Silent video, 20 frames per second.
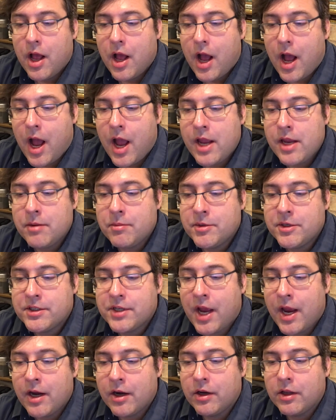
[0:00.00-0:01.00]
"I am
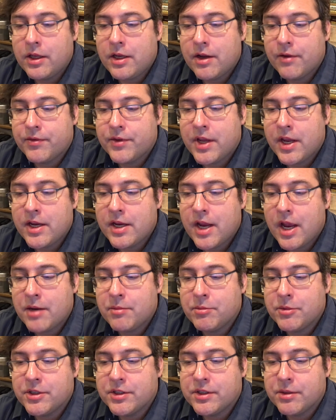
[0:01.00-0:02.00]
entirely of King
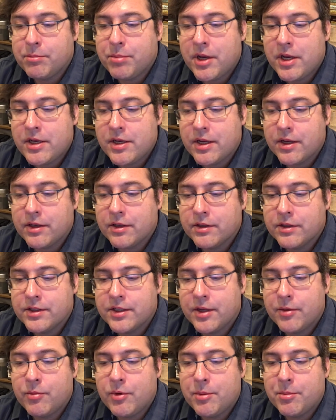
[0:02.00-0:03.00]
Edmund's opinion,"
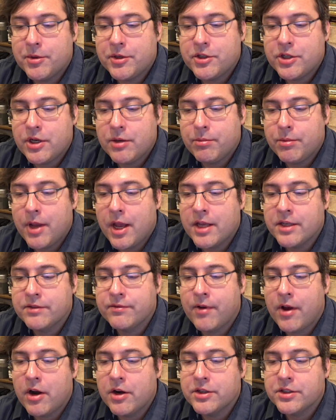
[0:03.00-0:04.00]
said Reepicheep, "as
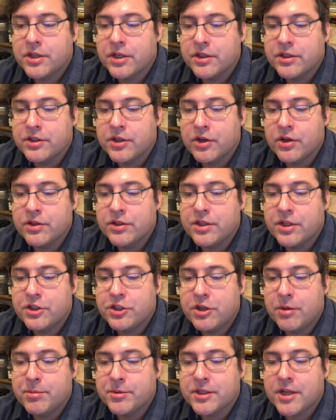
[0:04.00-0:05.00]
far as concerns the
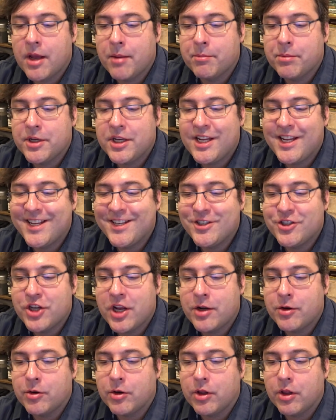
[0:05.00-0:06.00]
ship's company in
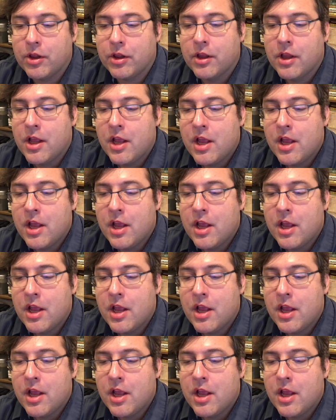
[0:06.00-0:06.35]
general,